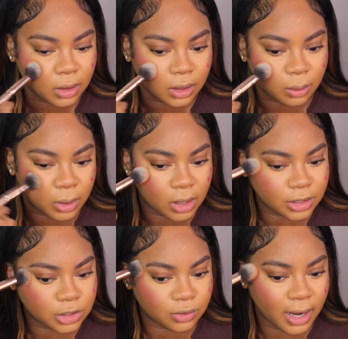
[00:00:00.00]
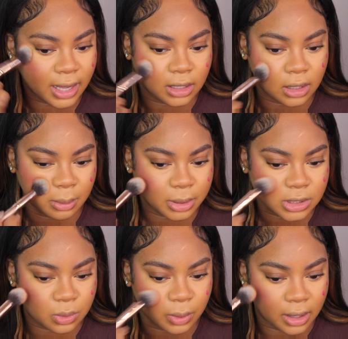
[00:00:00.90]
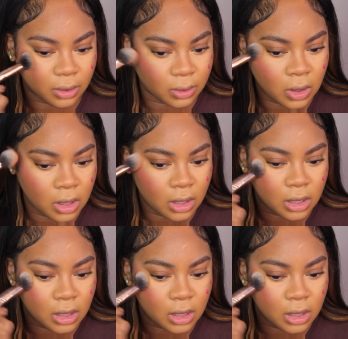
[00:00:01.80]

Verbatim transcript: And we're gonna drag it up as well